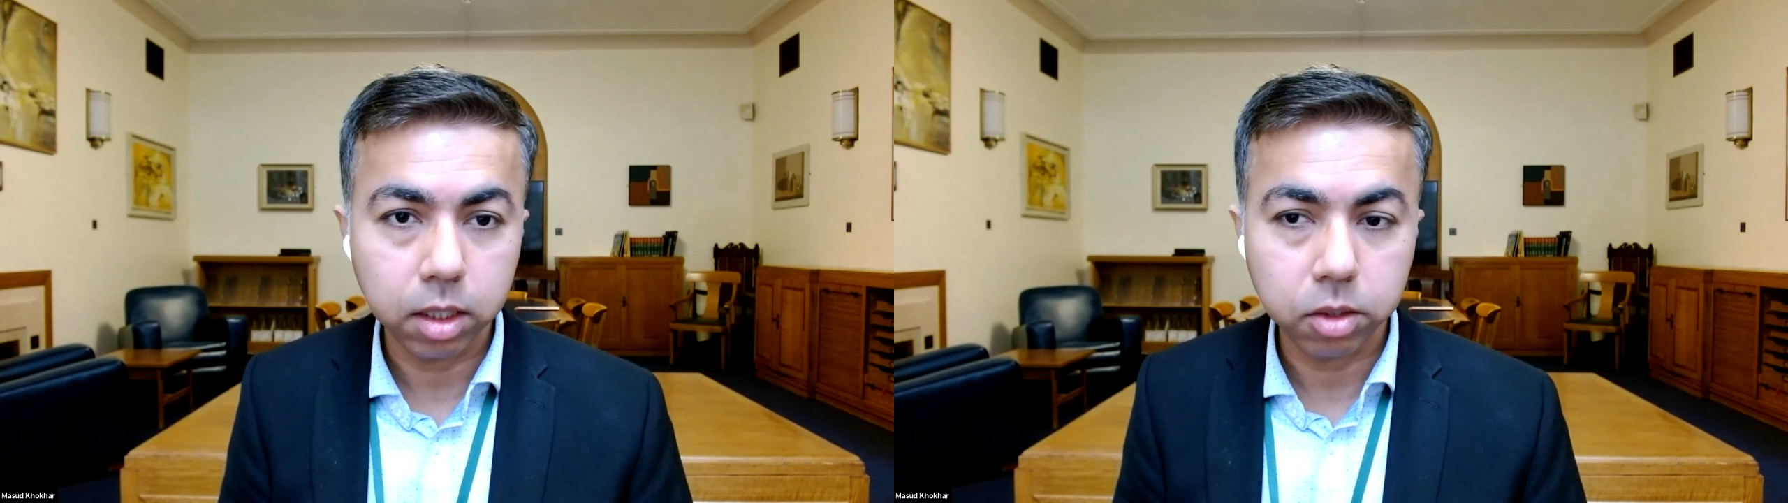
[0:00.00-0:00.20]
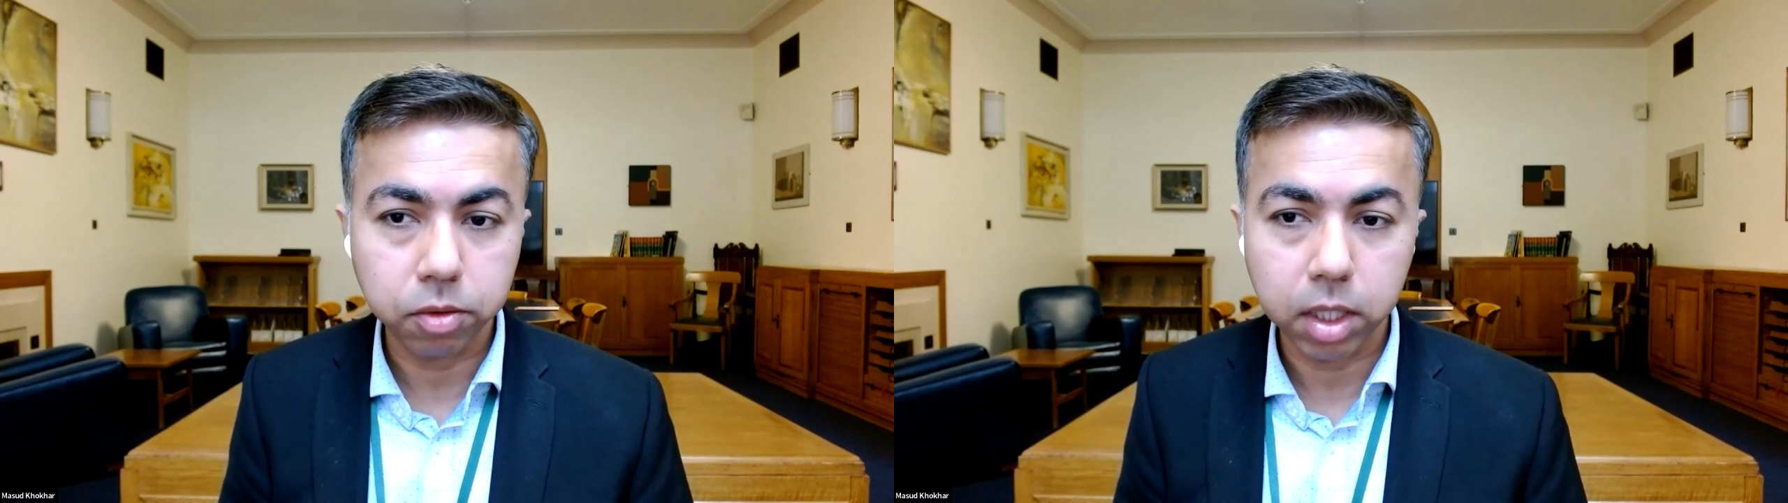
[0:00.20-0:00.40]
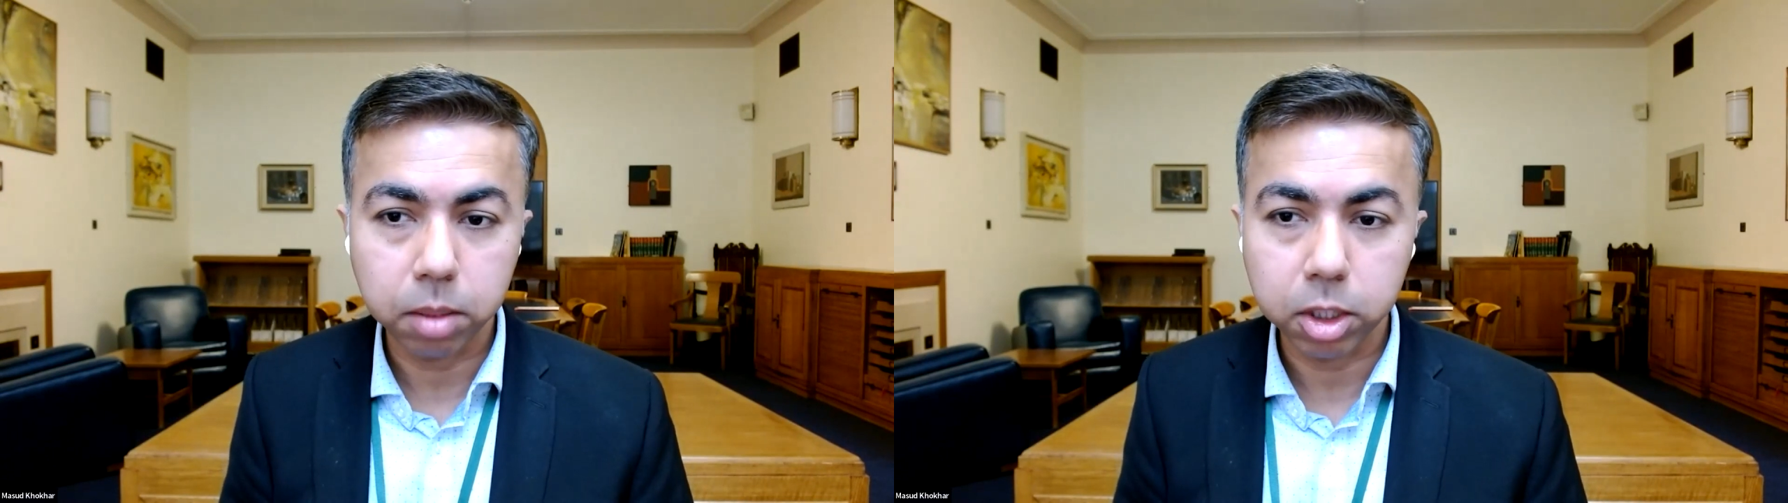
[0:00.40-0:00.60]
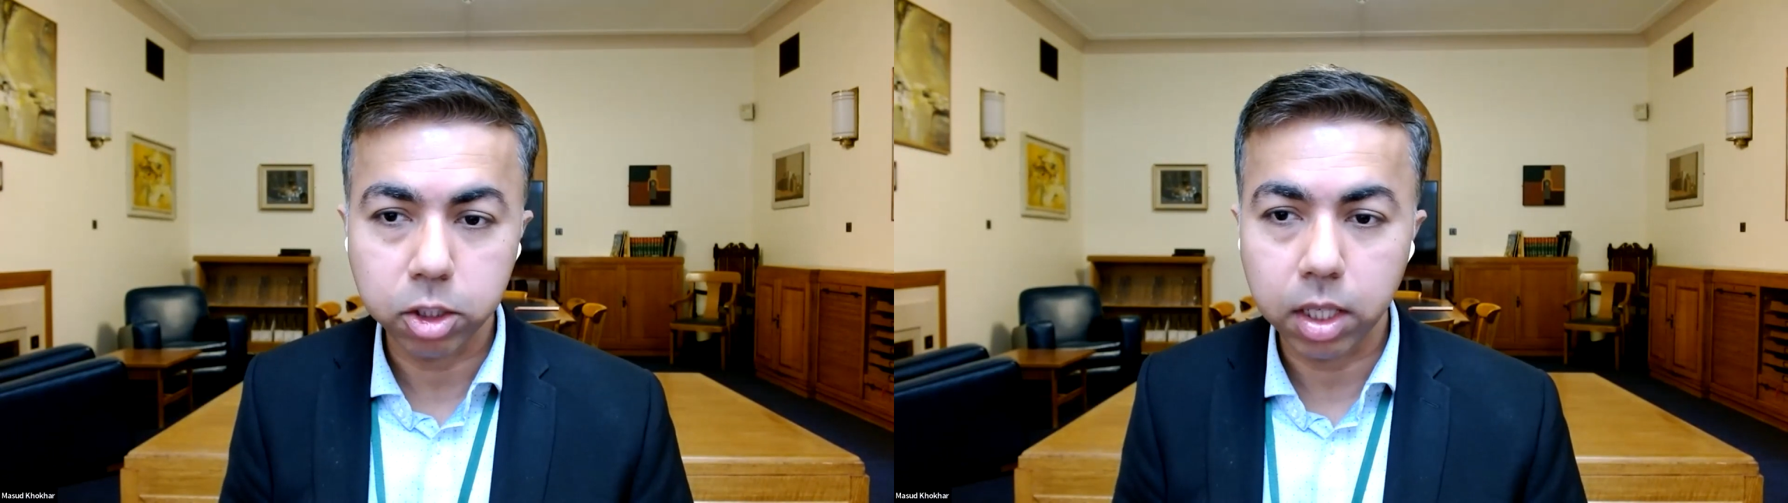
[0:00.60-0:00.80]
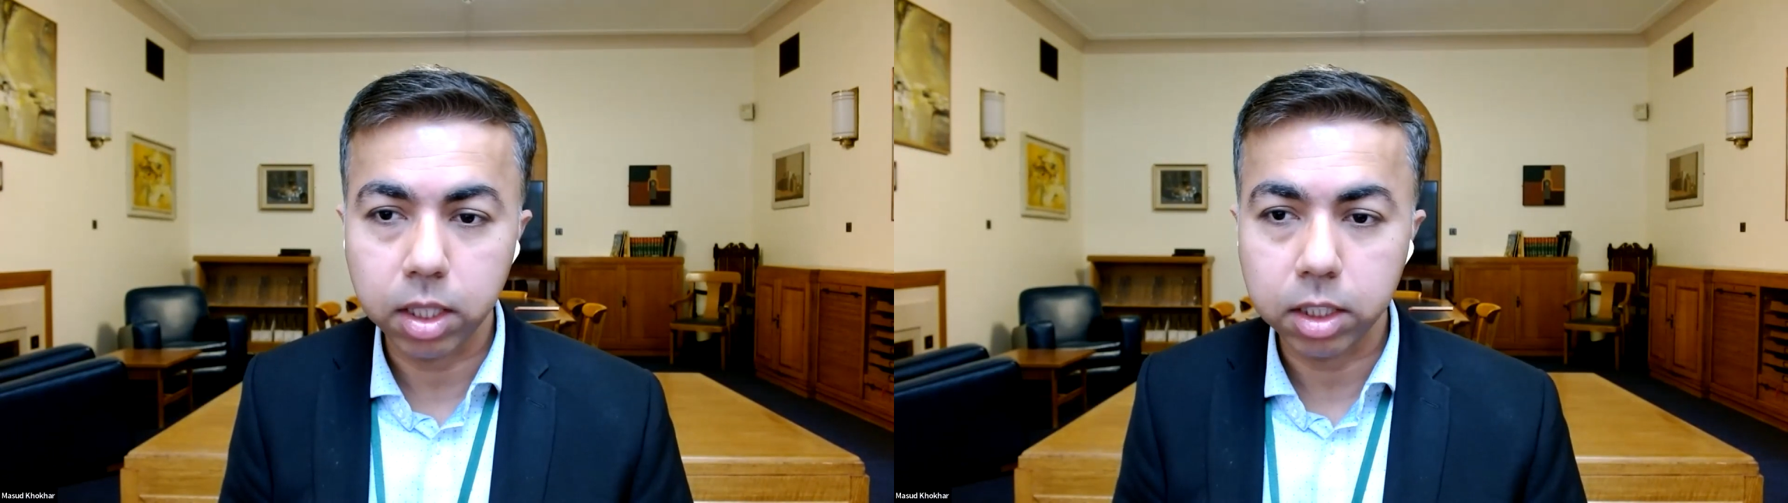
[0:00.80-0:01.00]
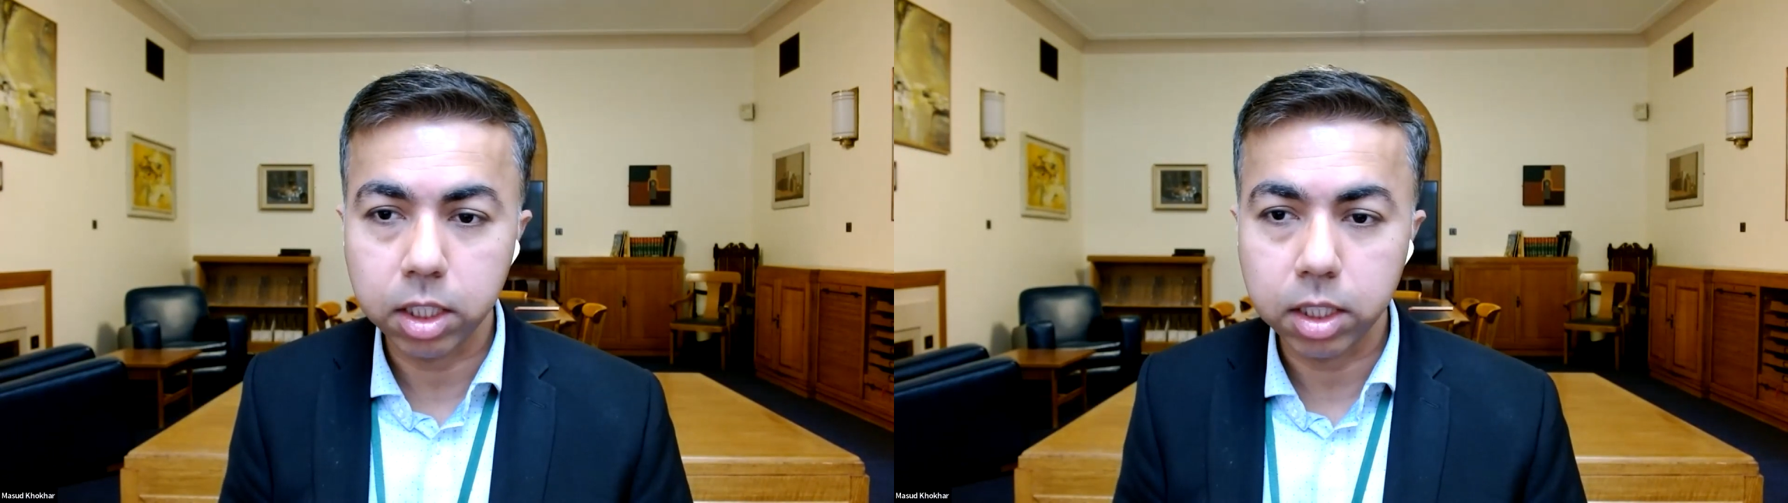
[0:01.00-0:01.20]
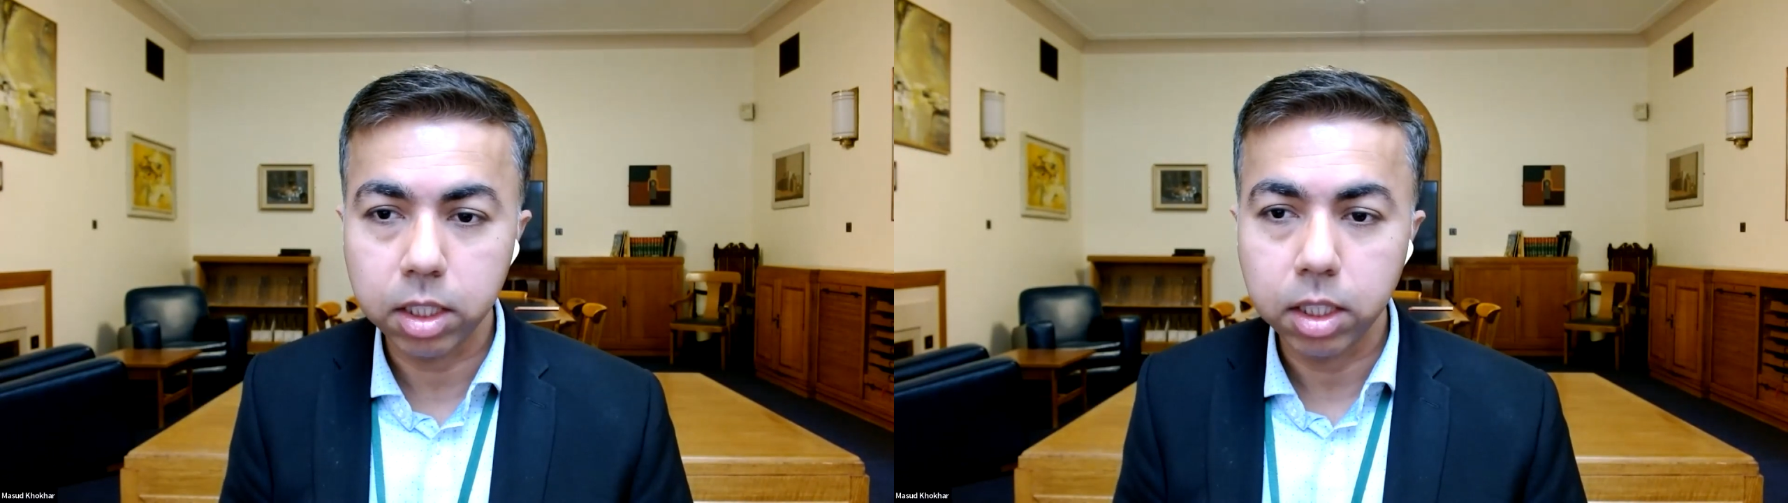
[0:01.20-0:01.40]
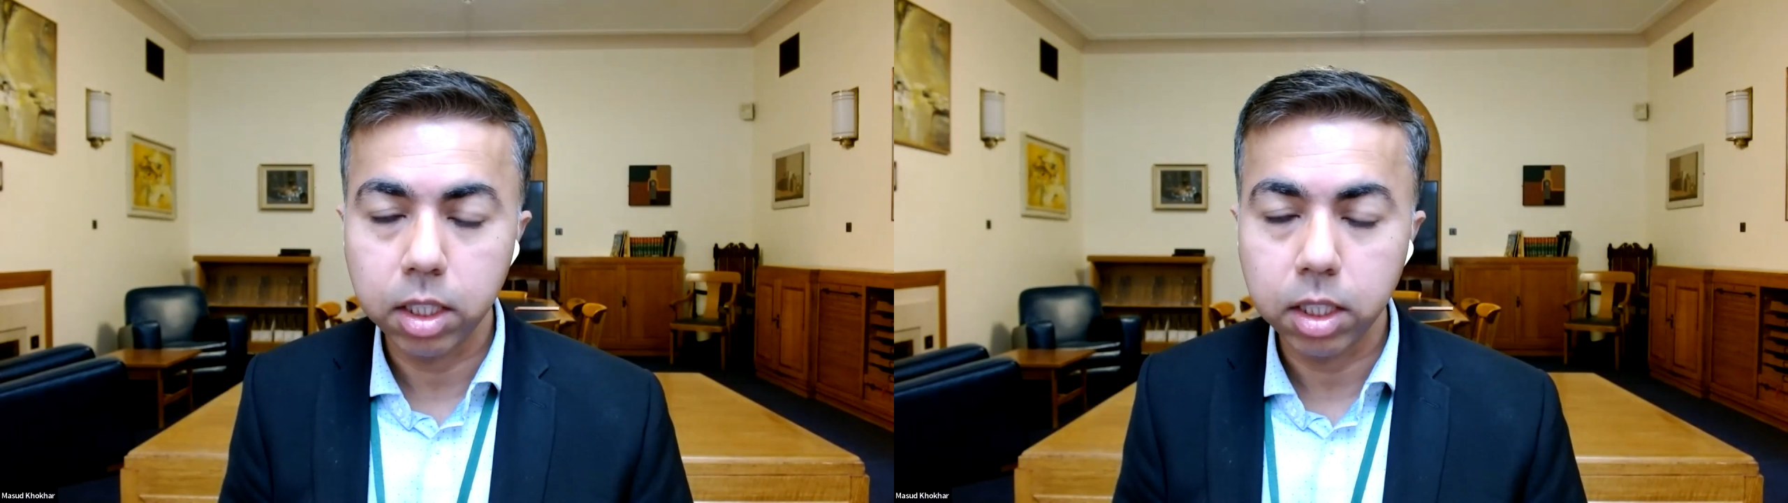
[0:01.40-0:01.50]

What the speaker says: It's very much highlighted.